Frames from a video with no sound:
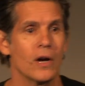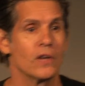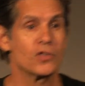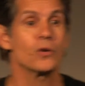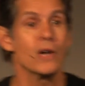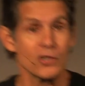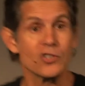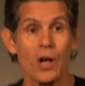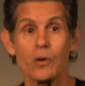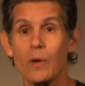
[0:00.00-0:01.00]
So she's
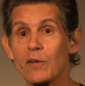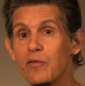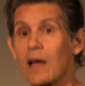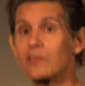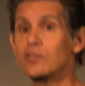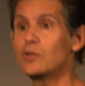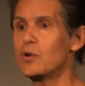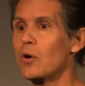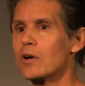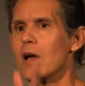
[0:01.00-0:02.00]
on her way to fly out to New
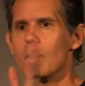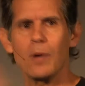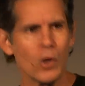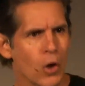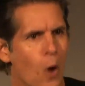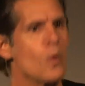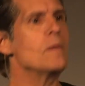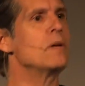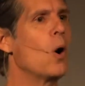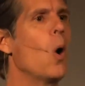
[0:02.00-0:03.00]
York, but lo and
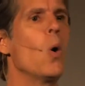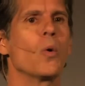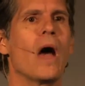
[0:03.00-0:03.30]
behold,